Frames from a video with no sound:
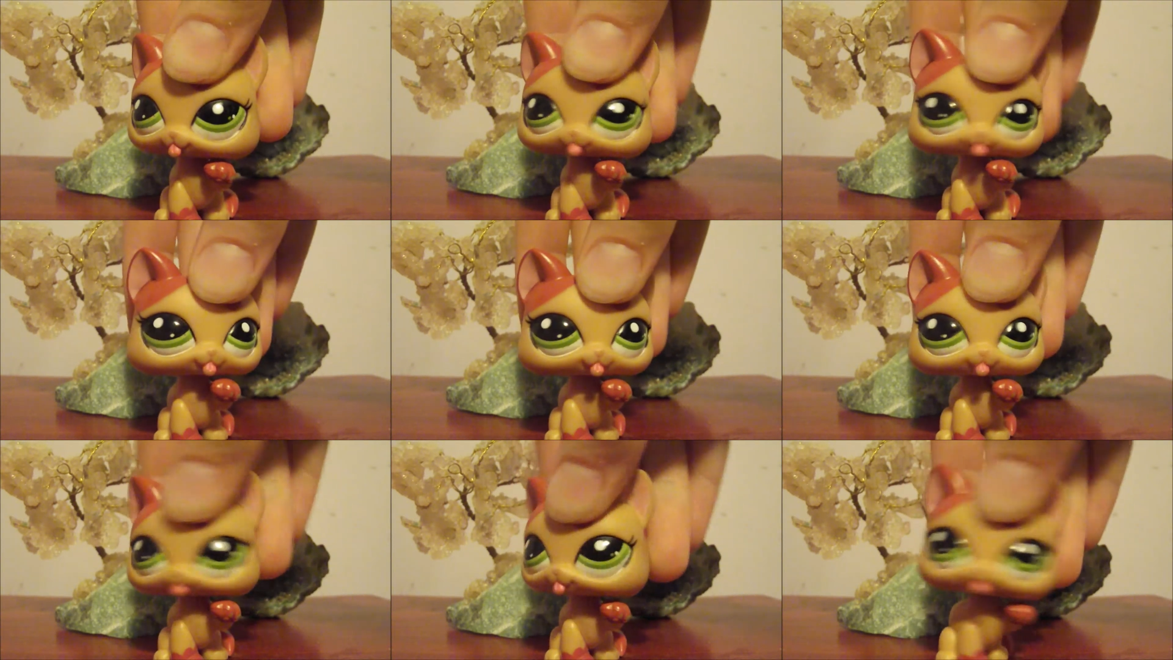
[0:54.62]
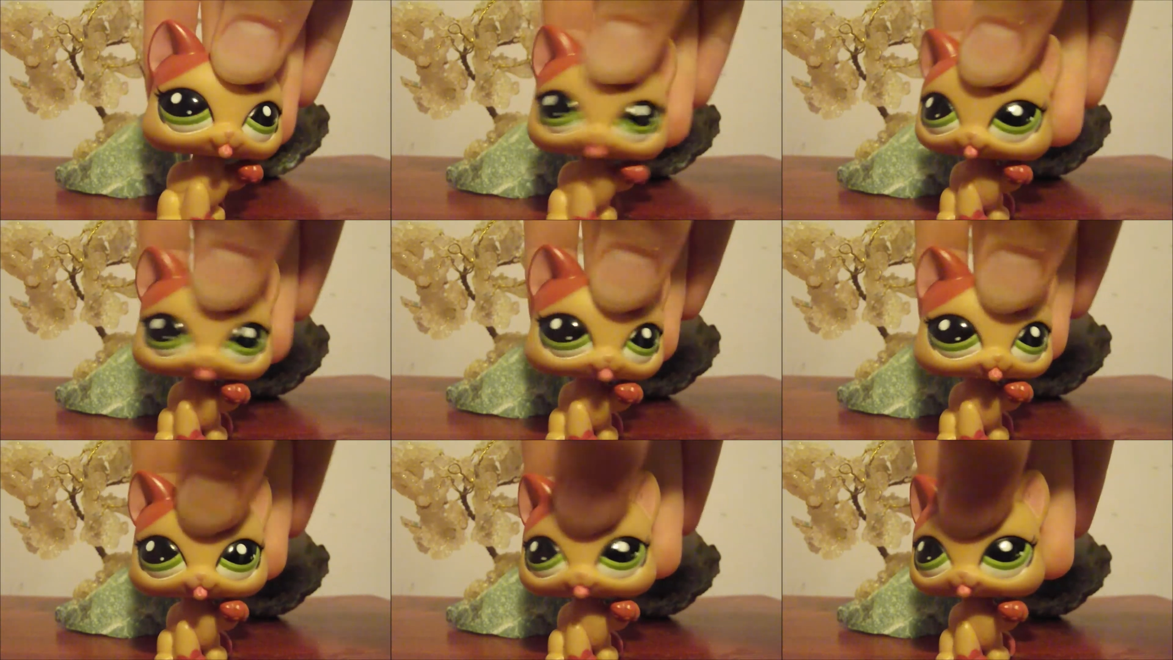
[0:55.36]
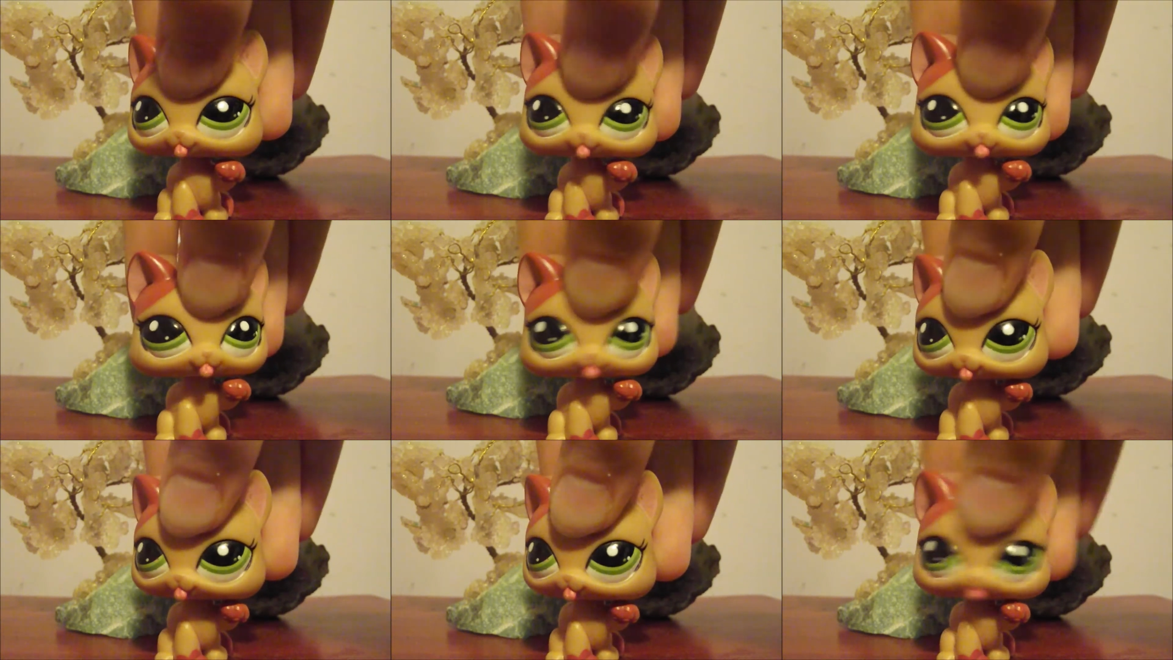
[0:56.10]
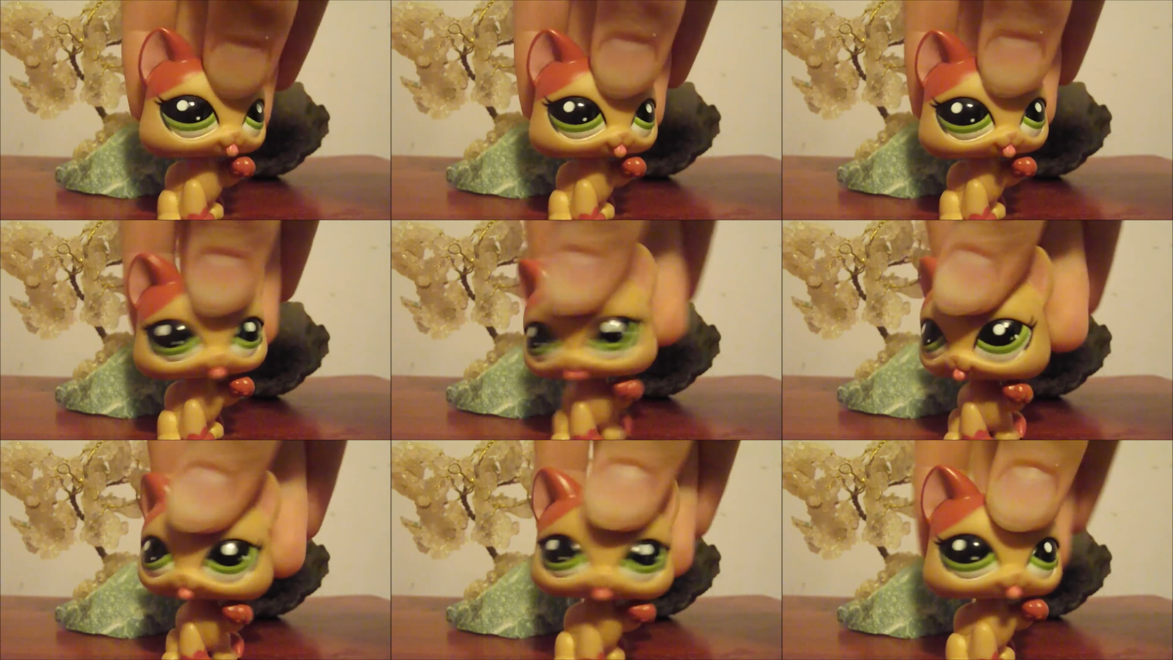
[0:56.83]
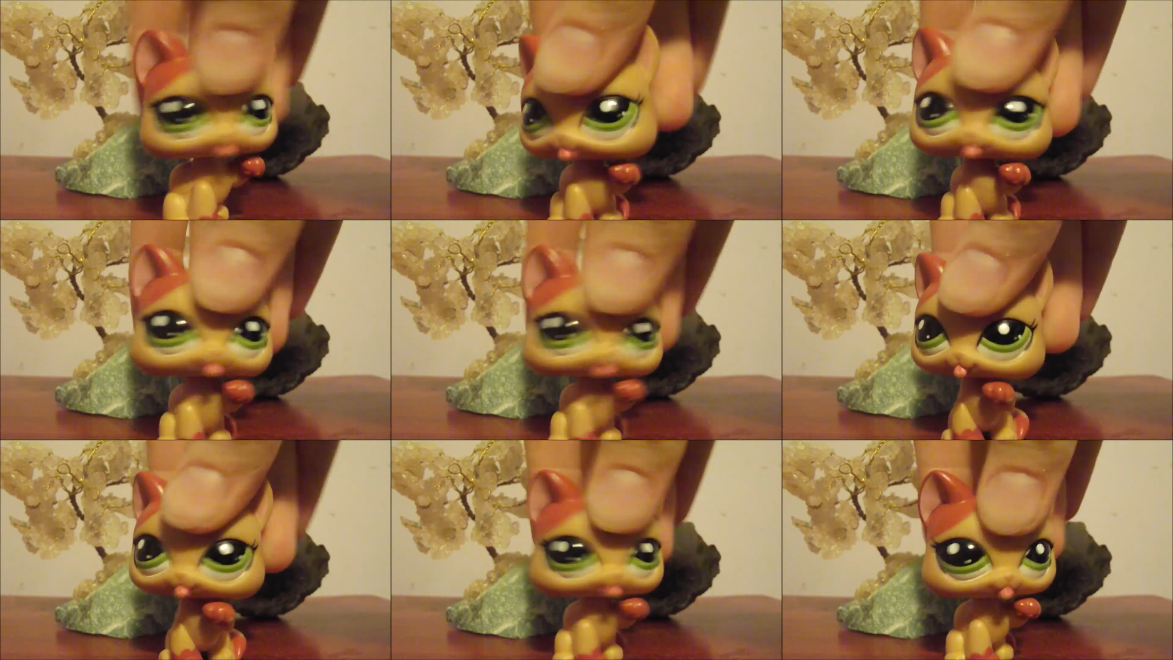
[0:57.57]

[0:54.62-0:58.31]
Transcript: No face is visible, so there are no lips to read.